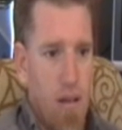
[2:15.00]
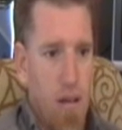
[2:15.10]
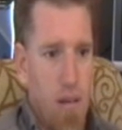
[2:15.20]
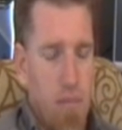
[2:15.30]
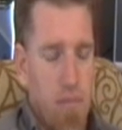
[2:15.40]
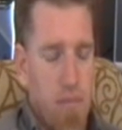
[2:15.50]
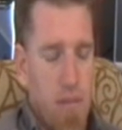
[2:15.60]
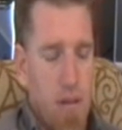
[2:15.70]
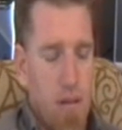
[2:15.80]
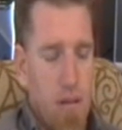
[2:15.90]
Um,
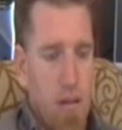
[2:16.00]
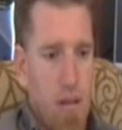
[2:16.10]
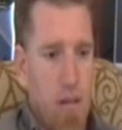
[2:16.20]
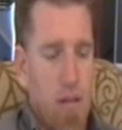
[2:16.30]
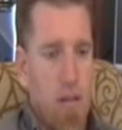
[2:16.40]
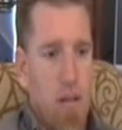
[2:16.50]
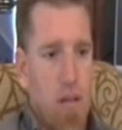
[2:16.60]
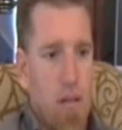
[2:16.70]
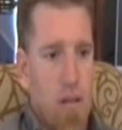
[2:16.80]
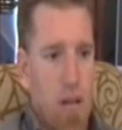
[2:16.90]
the other
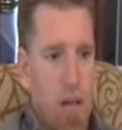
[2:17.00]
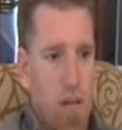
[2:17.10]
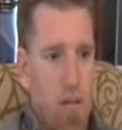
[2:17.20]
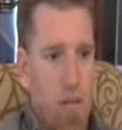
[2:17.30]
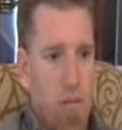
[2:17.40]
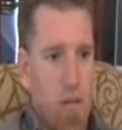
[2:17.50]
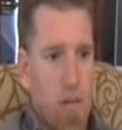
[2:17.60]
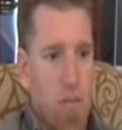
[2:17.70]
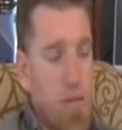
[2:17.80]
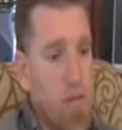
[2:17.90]
thing that I learned
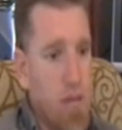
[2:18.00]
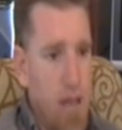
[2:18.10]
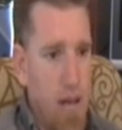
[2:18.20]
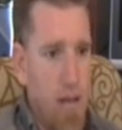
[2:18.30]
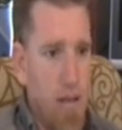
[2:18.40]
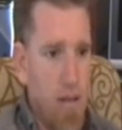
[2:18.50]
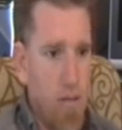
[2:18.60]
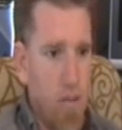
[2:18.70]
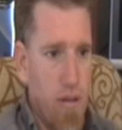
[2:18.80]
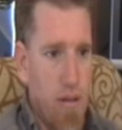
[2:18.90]
was how to deal
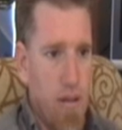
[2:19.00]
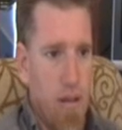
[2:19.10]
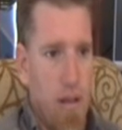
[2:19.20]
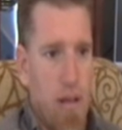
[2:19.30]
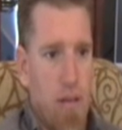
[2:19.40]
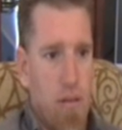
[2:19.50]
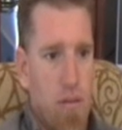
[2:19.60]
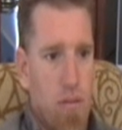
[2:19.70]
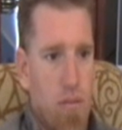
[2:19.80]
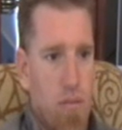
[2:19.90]
with it and how
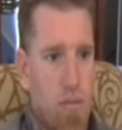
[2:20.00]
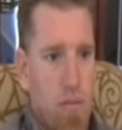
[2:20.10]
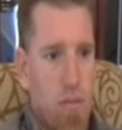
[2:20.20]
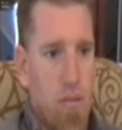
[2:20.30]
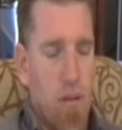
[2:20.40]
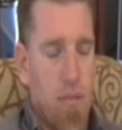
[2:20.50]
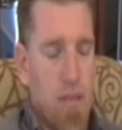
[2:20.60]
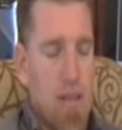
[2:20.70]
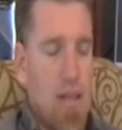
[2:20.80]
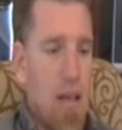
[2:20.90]
to
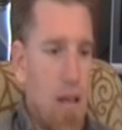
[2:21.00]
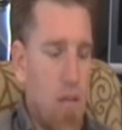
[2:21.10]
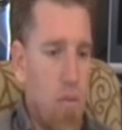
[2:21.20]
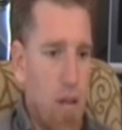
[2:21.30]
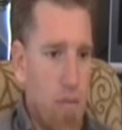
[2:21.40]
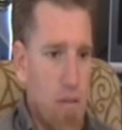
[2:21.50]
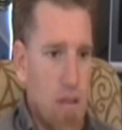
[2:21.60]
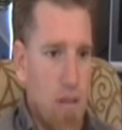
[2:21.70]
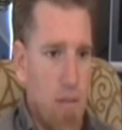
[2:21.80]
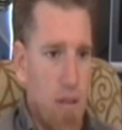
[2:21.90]
detect when it was
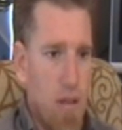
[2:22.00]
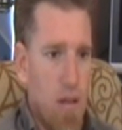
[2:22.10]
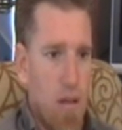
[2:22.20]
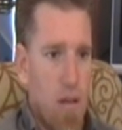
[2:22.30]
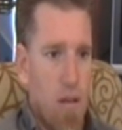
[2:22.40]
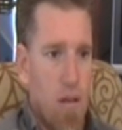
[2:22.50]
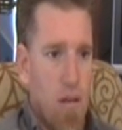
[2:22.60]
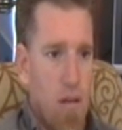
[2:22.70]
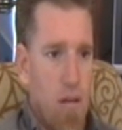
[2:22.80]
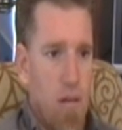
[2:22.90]
coming,
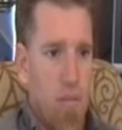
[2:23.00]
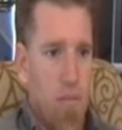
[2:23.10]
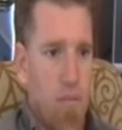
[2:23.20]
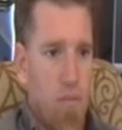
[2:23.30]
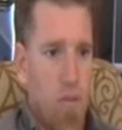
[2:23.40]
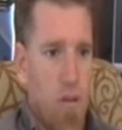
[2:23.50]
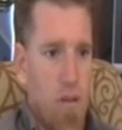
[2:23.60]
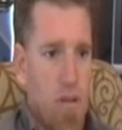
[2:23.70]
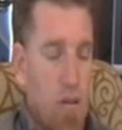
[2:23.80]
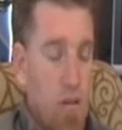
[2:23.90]
what
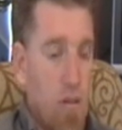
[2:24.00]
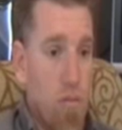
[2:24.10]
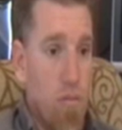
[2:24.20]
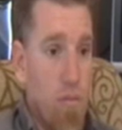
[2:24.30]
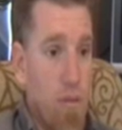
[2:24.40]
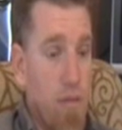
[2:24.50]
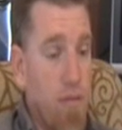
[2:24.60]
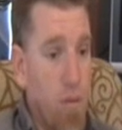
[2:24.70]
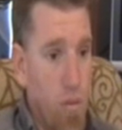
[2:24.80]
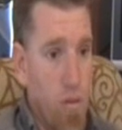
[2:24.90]
to do
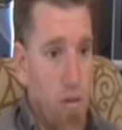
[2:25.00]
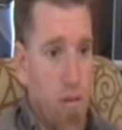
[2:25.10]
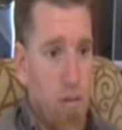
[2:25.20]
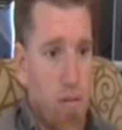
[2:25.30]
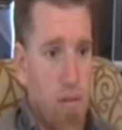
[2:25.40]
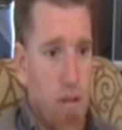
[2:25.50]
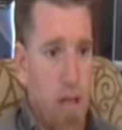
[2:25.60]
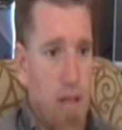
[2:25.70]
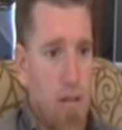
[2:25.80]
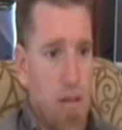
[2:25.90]
before it
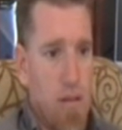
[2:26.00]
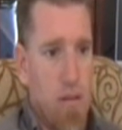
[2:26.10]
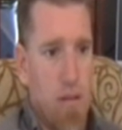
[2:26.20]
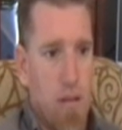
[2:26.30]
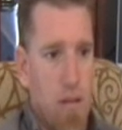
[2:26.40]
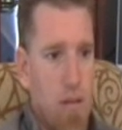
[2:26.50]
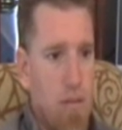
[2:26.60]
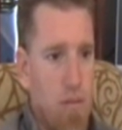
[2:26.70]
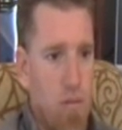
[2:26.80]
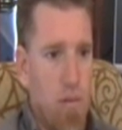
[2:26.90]
actually turned into a
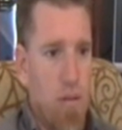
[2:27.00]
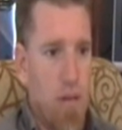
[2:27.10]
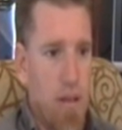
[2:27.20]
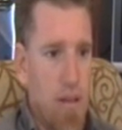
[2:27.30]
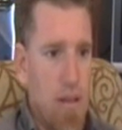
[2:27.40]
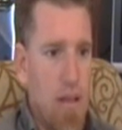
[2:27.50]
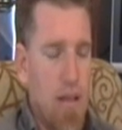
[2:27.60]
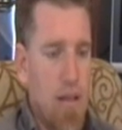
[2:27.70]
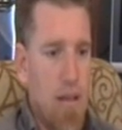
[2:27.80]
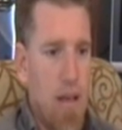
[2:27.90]
full blown
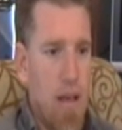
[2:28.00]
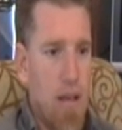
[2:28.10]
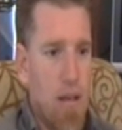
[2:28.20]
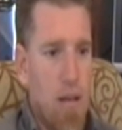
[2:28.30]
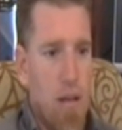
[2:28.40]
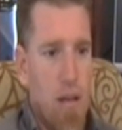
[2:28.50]
anxiety attack.